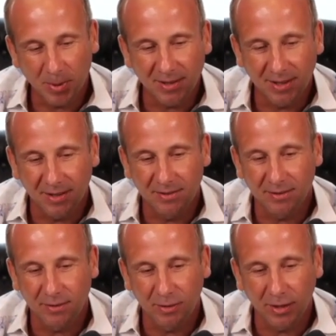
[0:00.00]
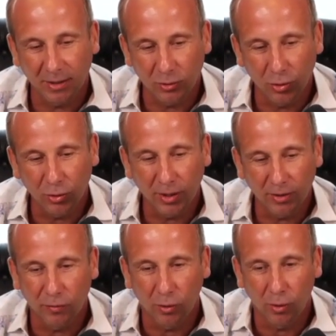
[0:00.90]
this like looking
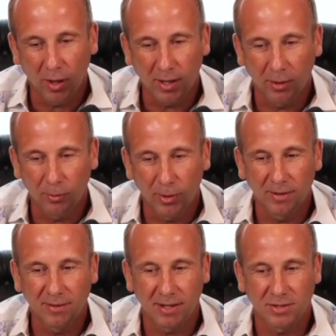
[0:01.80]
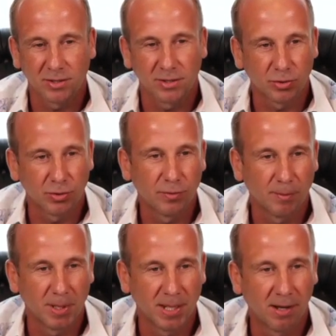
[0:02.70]
for, okay, what is actually true for
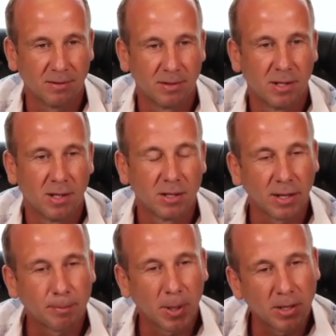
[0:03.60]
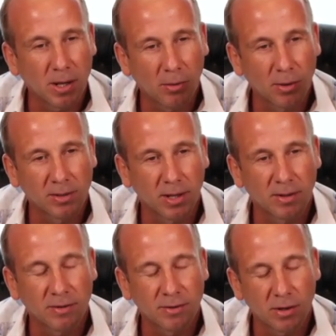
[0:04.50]
me now? Like, but knowing that
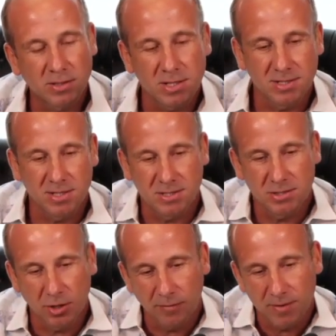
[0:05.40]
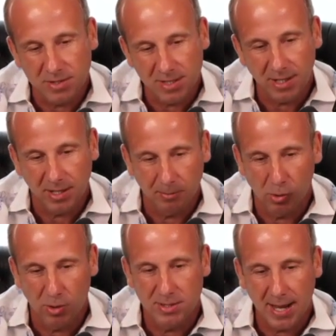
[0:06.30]
it's not just this surface thing
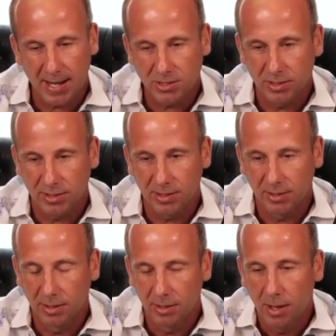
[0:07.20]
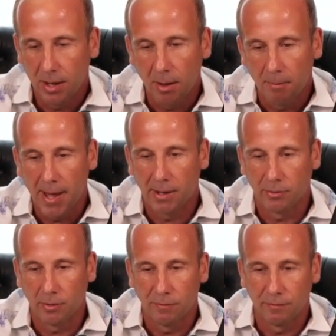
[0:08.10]
anymore, it's actually a
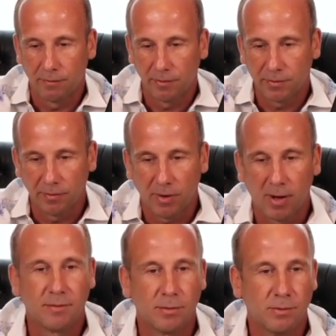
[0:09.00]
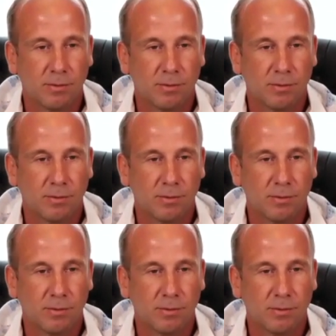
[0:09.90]
matter of survival.